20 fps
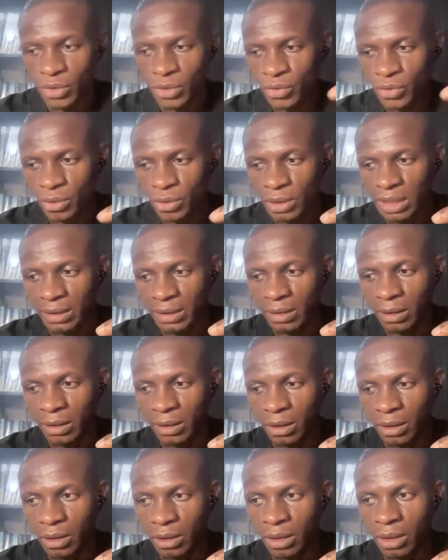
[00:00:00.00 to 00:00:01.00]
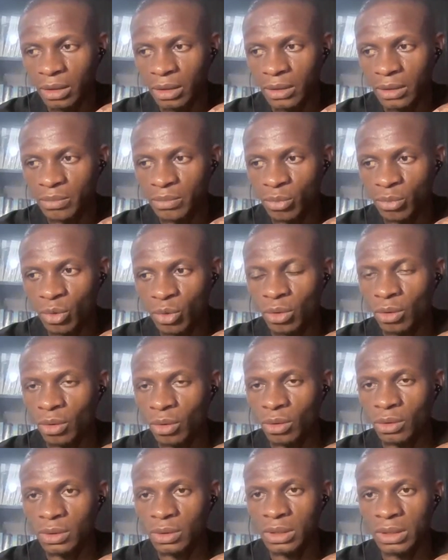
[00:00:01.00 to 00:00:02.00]
So I think it is more
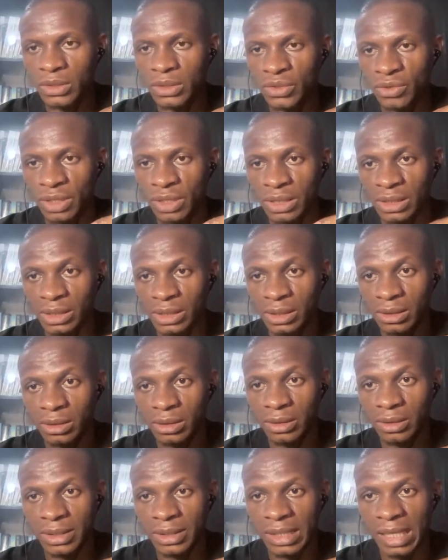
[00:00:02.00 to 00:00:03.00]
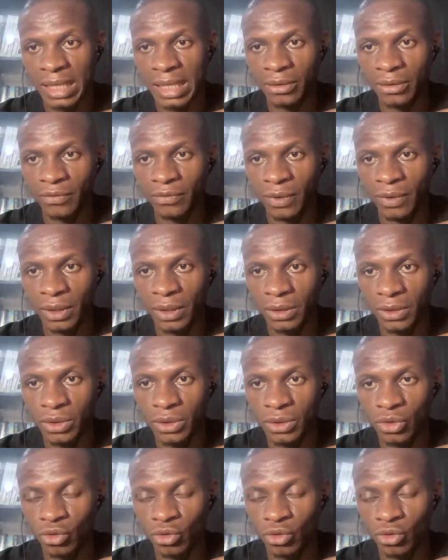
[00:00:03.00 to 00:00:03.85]
on the strategy side of things.